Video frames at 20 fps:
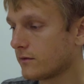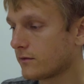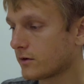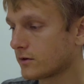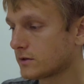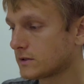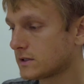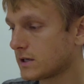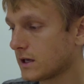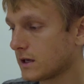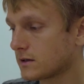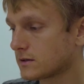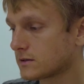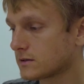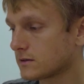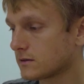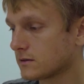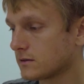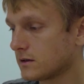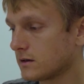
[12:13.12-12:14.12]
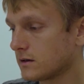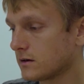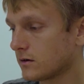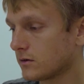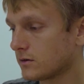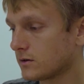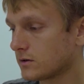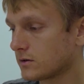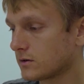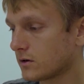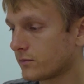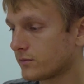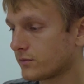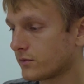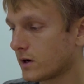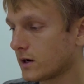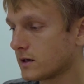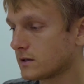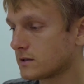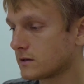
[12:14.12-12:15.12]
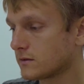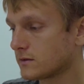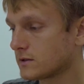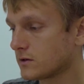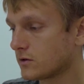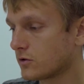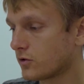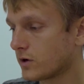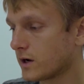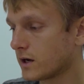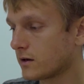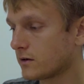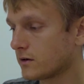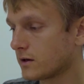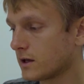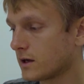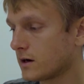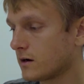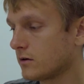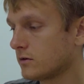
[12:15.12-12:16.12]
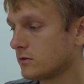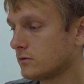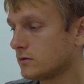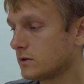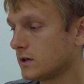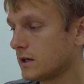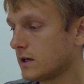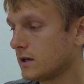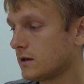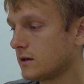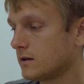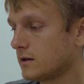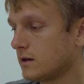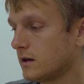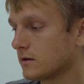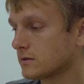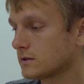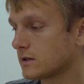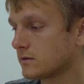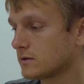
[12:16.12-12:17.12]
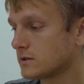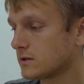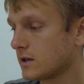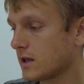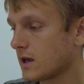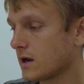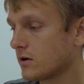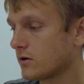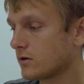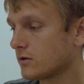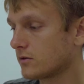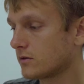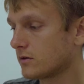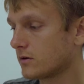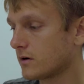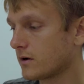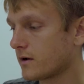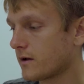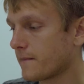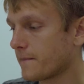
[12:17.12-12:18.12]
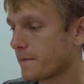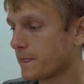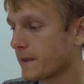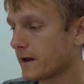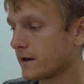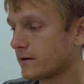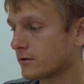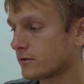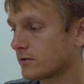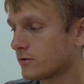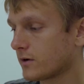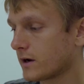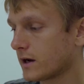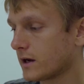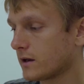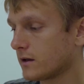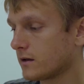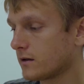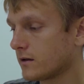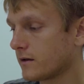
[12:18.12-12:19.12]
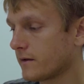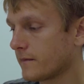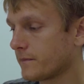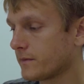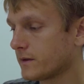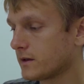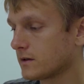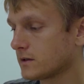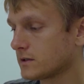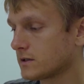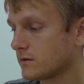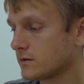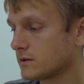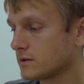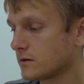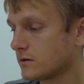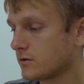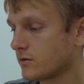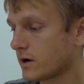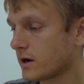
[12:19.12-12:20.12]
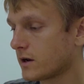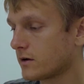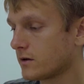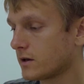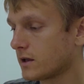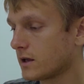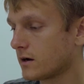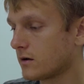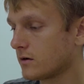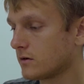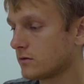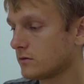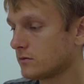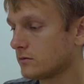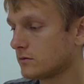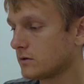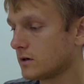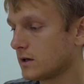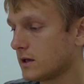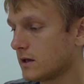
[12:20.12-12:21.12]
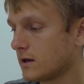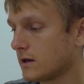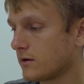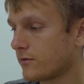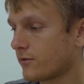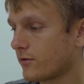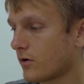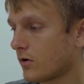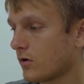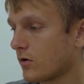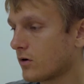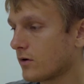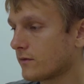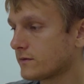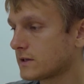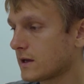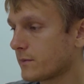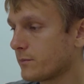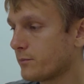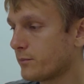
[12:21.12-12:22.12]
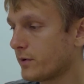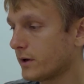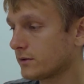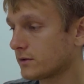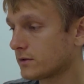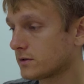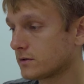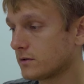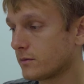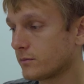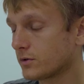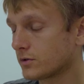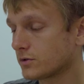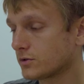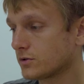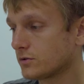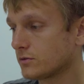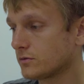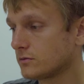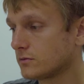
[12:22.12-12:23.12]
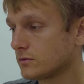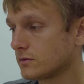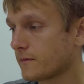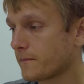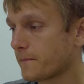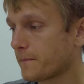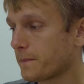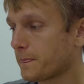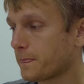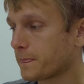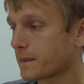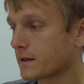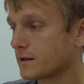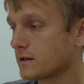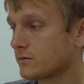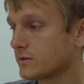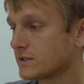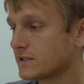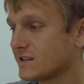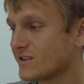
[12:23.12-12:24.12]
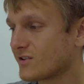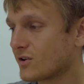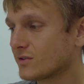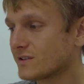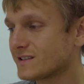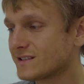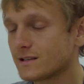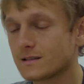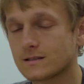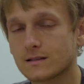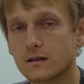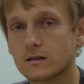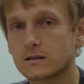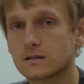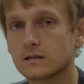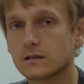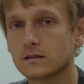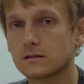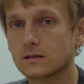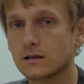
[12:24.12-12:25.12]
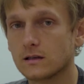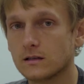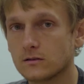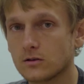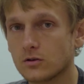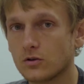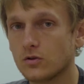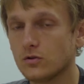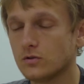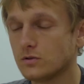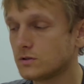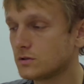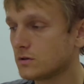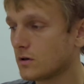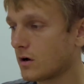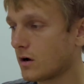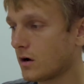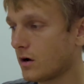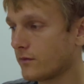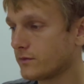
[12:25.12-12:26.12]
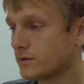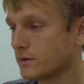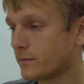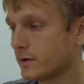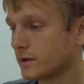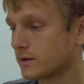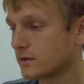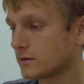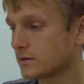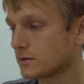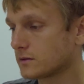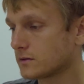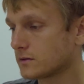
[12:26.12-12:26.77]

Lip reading: For 6, here on the top right, there is a gray and a yellow. Here there is a yellow and a gray. Here there is a gray and a yellow. And for all of them but number 2, there is inconsistencies in the use of the buttons.